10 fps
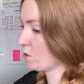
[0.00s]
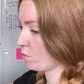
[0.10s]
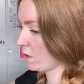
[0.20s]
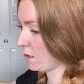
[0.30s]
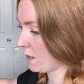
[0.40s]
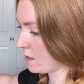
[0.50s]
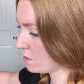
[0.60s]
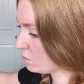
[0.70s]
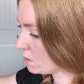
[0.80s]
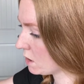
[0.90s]
to work
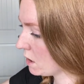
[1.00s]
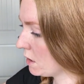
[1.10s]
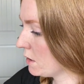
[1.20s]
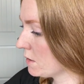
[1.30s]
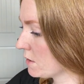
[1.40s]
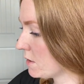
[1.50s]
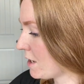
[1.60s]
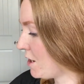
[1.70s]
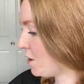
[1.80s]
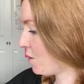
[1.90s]
out.
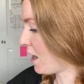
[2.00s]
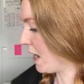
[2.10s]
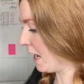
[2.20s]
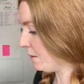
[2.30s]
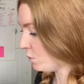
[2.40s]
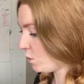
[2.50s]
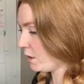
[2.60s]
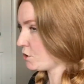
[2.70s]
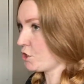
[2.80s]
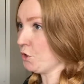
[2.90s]
So I'm
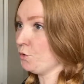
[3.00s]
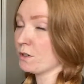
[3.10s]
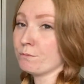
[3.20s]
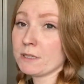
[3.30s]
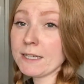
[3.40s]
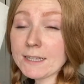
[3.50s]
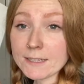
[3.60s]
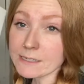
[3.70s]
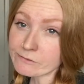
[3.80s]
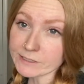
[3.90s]
going to completely
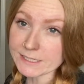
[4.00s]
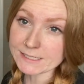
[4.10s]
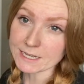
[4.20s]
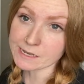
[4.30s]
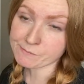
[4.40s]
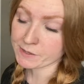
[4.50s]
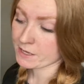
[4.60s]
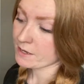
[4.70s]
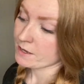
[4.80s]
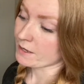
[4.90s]
cover this up,
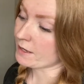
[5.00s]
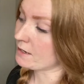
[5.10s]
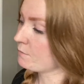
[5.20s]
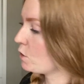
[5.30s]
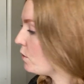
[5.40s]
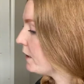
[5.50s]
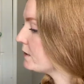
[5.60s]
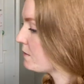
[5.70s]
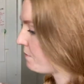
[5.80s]
and I'm going to